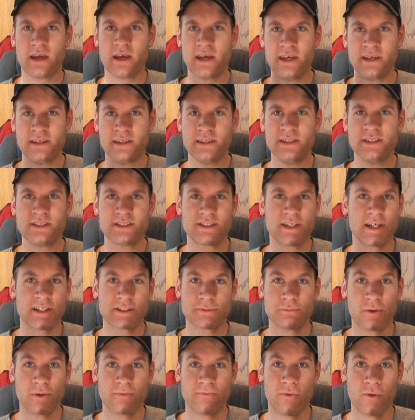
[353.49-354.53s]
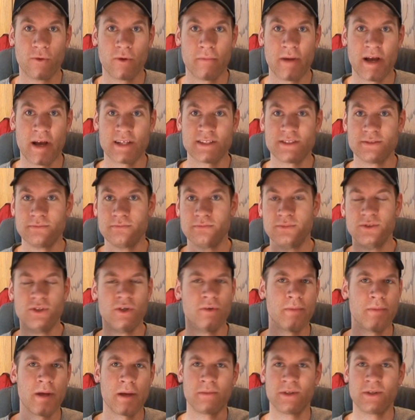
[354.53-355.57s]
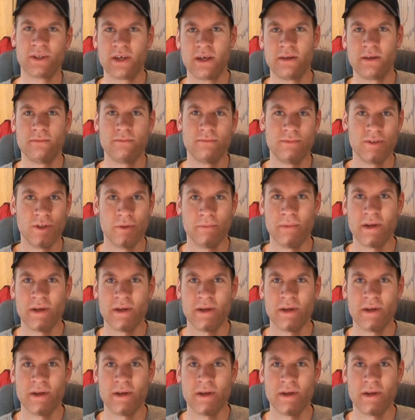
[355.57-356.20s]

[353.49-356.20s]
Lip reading: in these textbook formats, and be able to